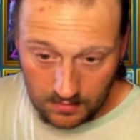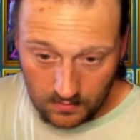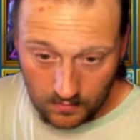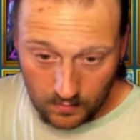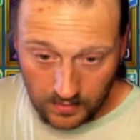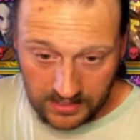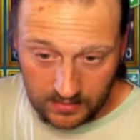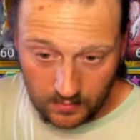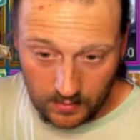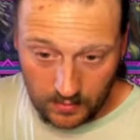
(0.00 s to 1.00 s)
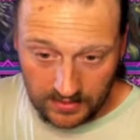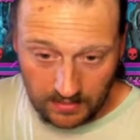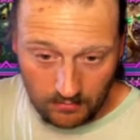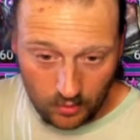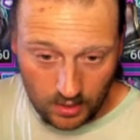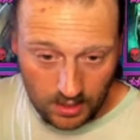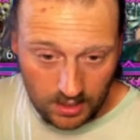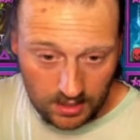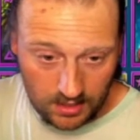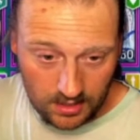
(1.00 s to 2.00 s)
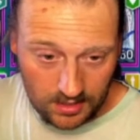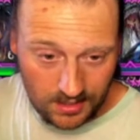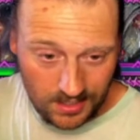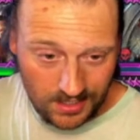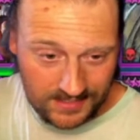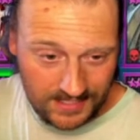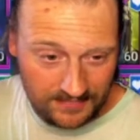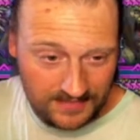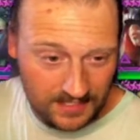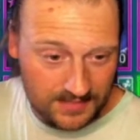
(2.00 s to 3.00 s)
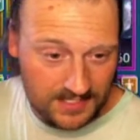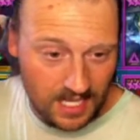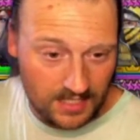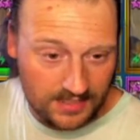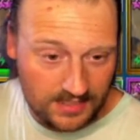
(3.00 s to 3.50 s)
wish we would get more save team slots.